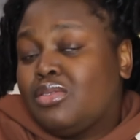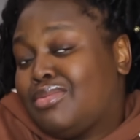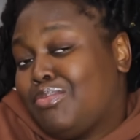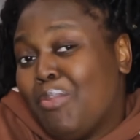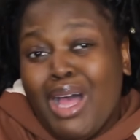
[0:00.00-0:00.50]

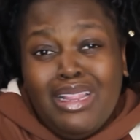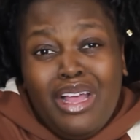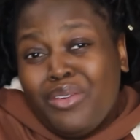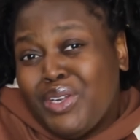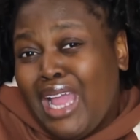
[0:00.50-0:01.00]
Molly
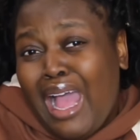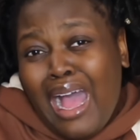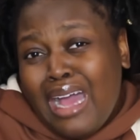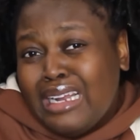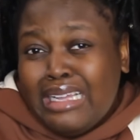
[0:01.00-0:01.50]
already
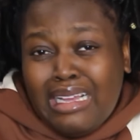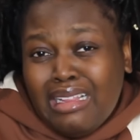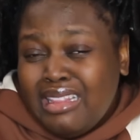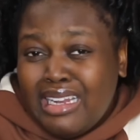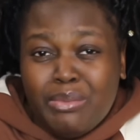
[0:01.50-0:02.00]
had an
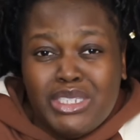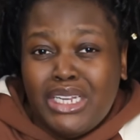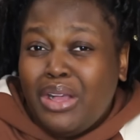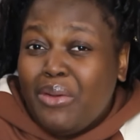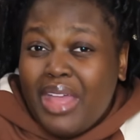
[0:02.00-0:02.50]
inkling that it was going
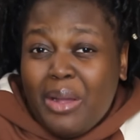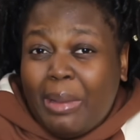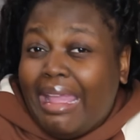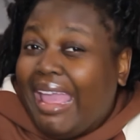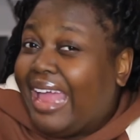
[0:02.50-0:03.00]
to go that
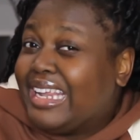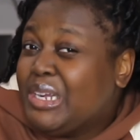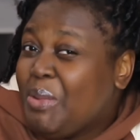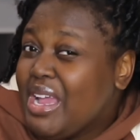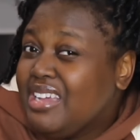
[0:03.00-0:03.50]
way
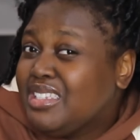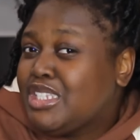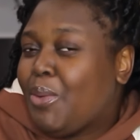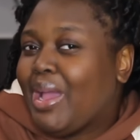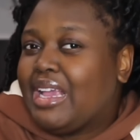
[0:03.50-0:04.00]
anyway,
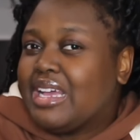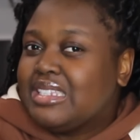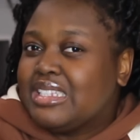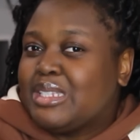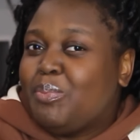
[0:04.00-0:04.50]
so I guess
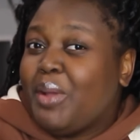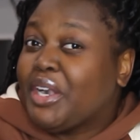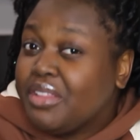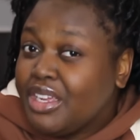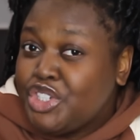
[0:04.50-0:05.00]
it's
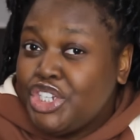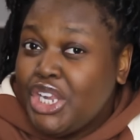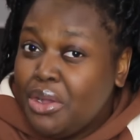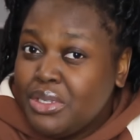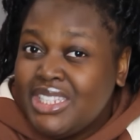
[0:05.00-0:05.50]
better that she
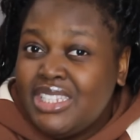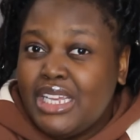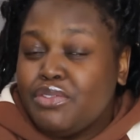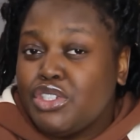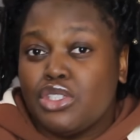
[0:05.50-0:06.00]
knows instead
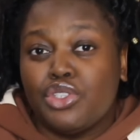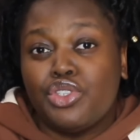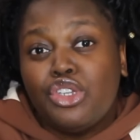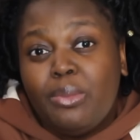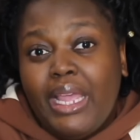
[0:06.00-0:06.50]
of just
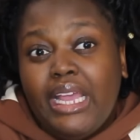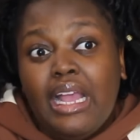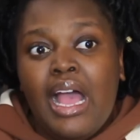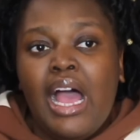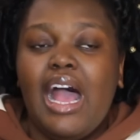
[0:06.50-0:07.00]
assuming.
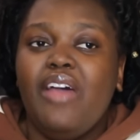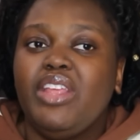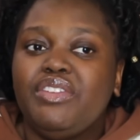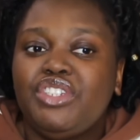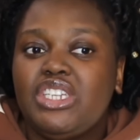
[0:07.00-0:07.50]
And then
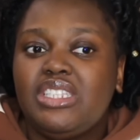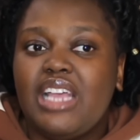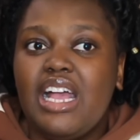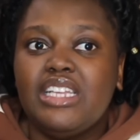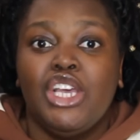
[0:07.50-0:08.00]
if she
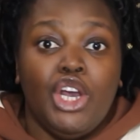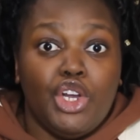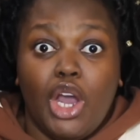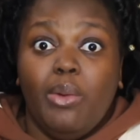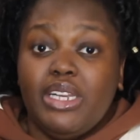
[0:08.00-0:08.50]
says,
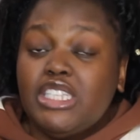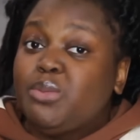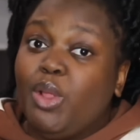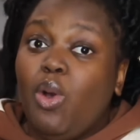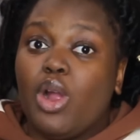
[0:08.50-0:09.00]
go and
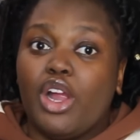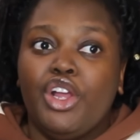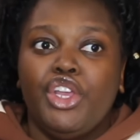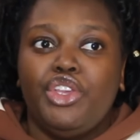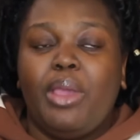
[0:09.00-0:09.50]
explore,
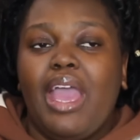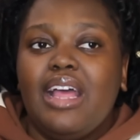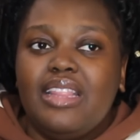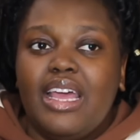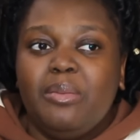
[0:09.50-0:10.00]
you
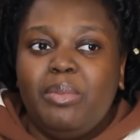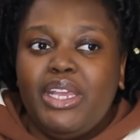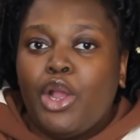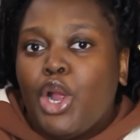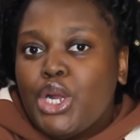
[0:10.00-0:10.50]
can't then be
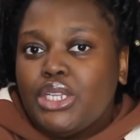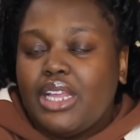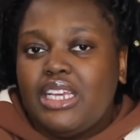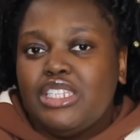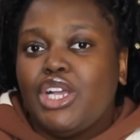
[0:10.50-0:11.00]
hurt that
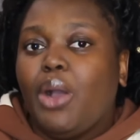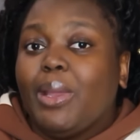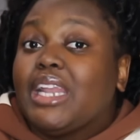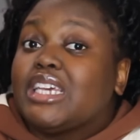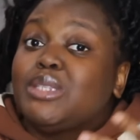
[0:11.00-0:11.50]
he's going
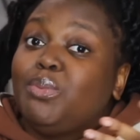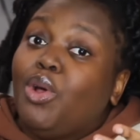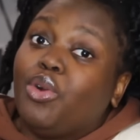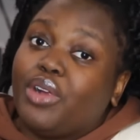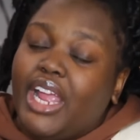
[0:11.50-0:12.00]
and
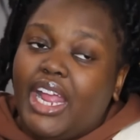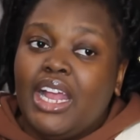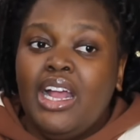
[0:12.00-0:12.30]
exploring.